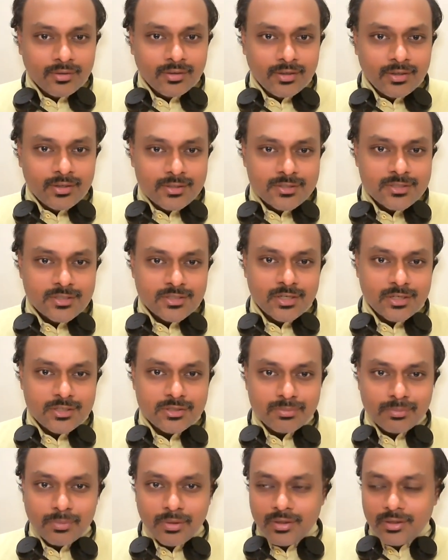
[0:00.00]
it's
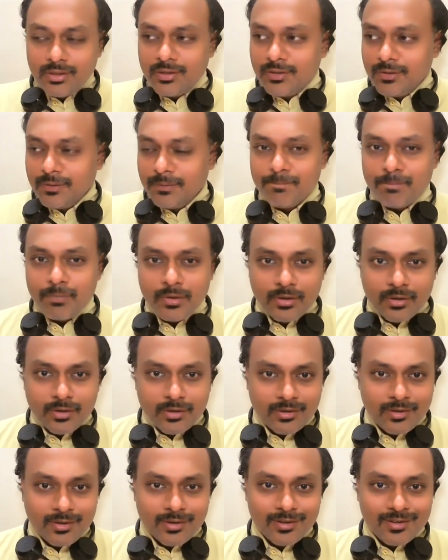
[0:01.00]
just my
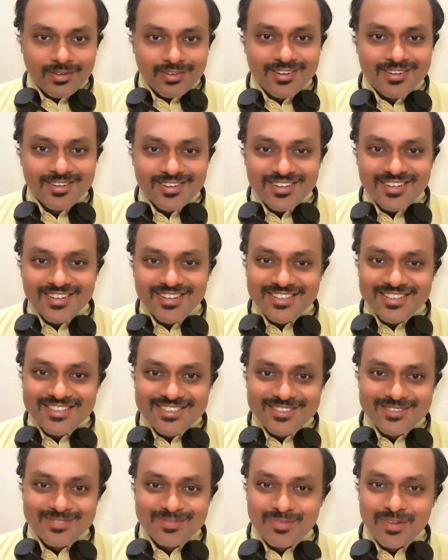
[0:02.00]

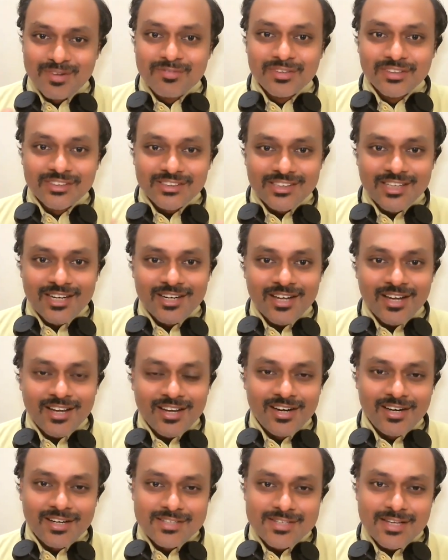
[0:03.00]
uh, wish that
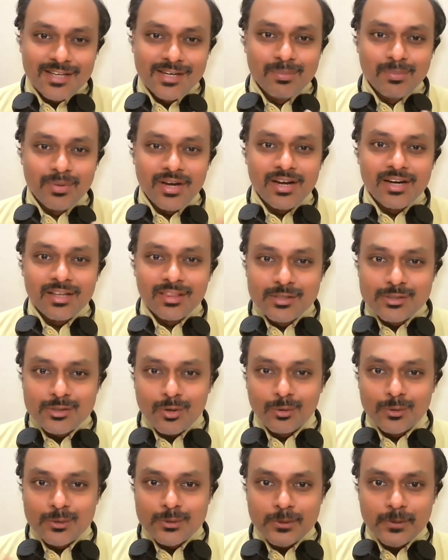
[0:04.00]
IITs eliminate this
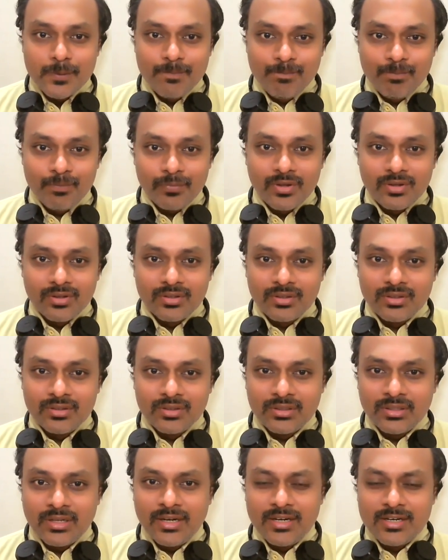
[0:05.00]
also.
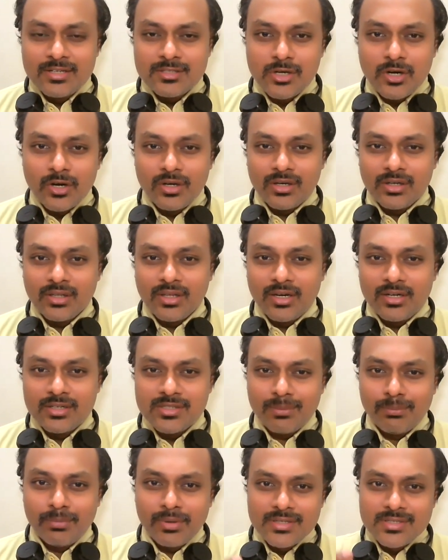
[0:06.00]
It is not that
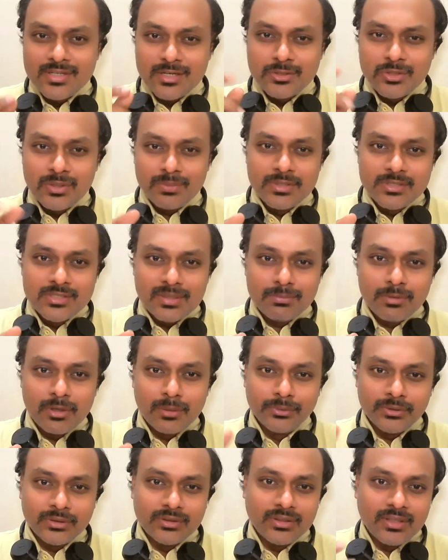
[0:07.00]
somebody is assuming some
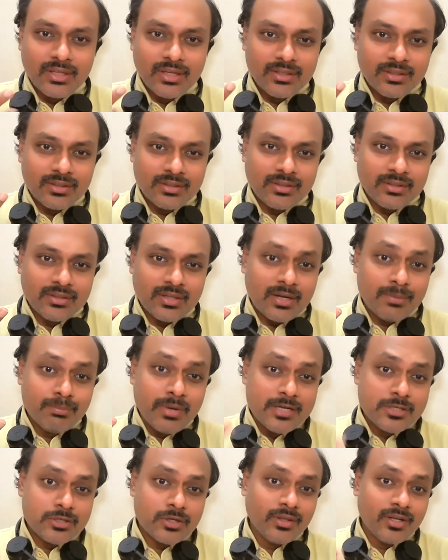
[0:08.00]
option. They
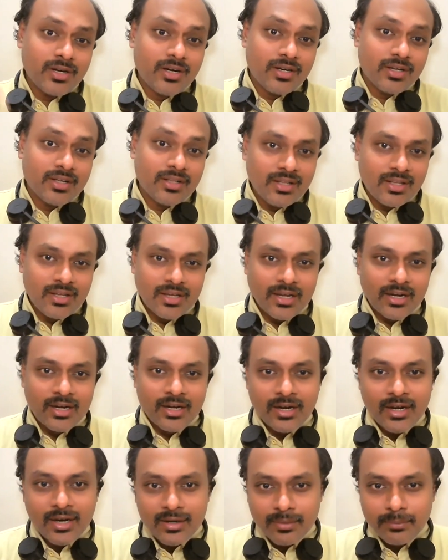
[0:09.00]
based on that they can
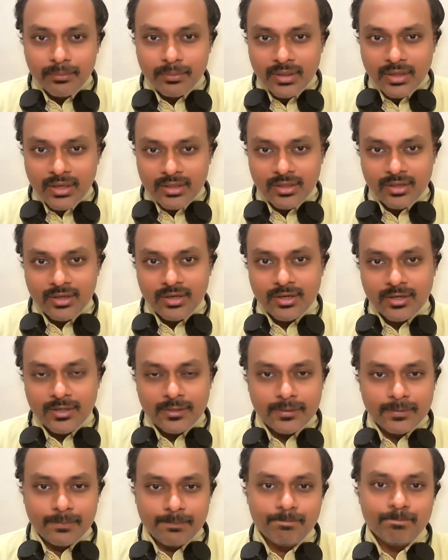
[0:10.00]
attempt the other
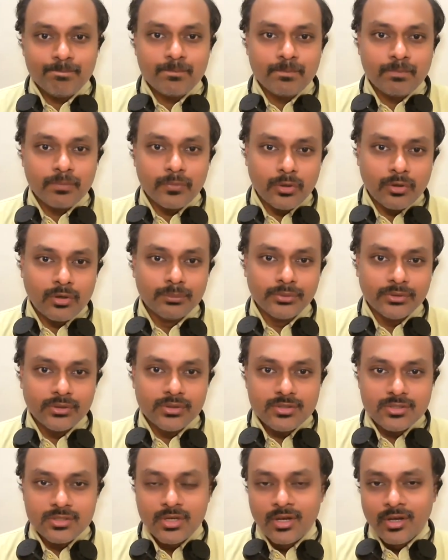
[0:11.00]

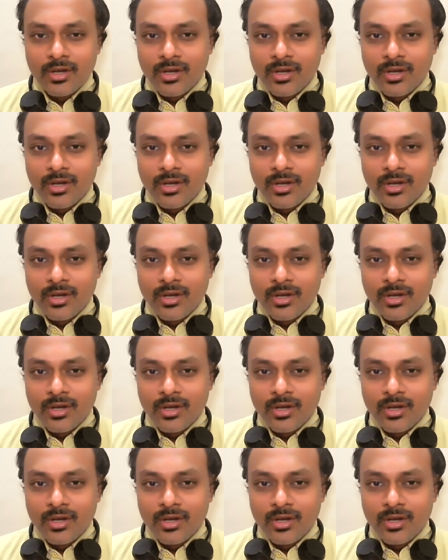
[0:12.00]
options.